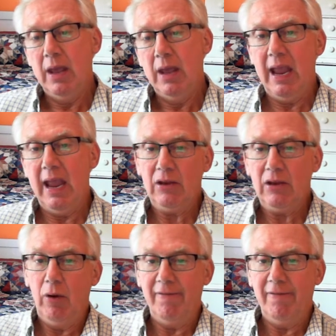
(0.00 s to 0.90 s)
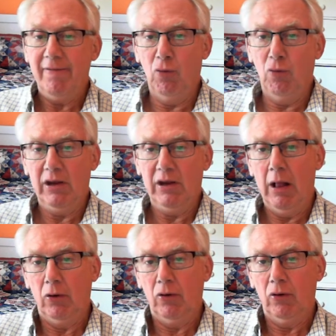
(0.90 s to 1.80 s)
and you have
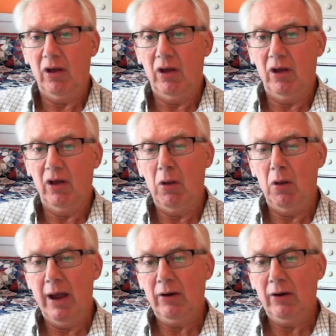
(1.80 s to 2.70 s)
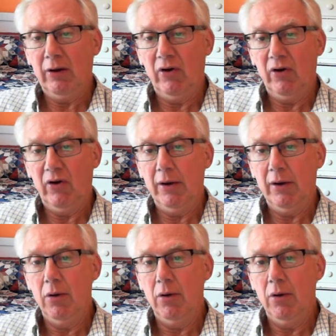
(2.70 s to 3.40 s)
$40 of applied overhead